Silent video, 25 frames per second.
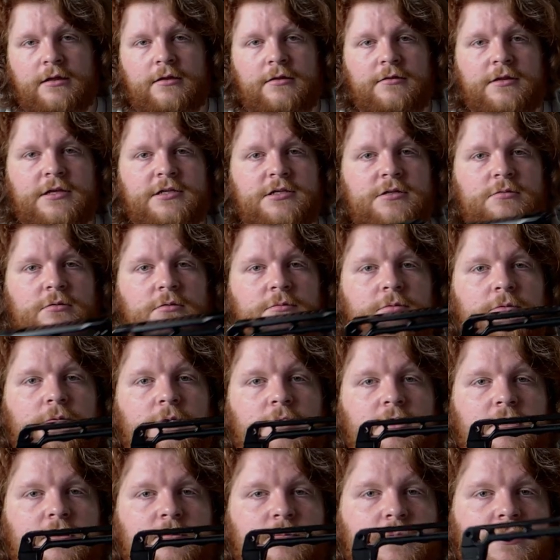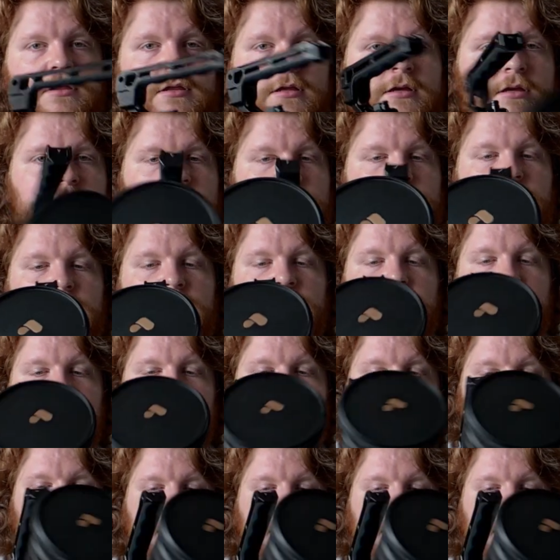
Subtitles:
this is what we're working with here, so